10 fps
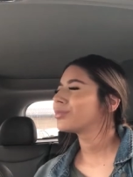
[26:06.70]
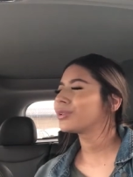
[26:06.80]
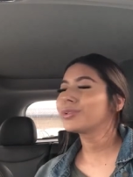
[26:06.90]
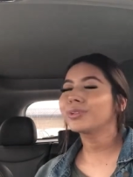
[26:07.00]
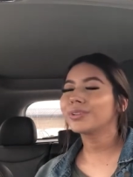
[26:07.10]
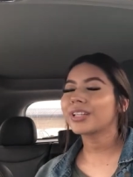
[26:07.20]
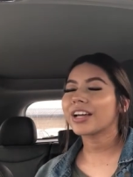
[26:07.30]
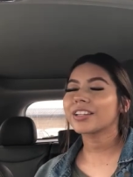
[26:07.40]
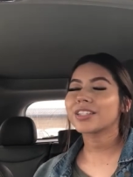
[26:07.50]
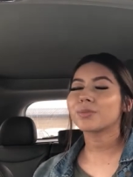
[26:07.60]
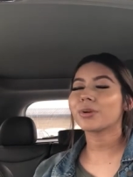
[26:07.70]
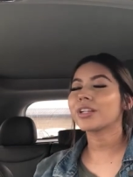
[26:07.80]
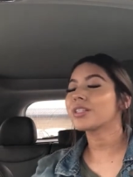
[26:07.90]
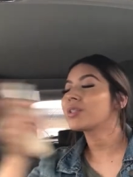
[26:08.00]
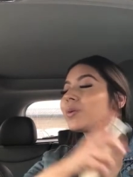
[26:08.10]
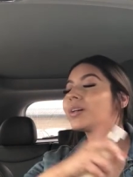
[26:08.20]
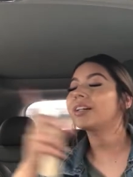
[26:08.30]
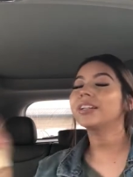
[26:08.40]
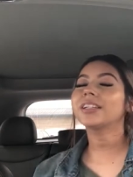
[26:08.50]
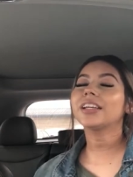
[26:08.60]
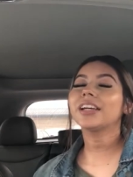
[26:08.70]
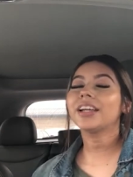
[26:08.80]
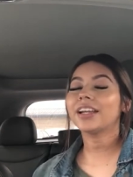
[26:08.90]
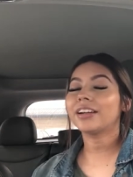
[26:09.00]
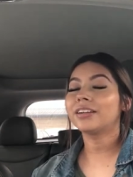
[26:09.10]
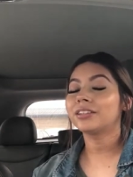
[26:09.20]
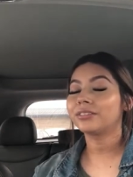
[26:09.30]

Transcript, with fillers: Whoa, that sprayed so ugly.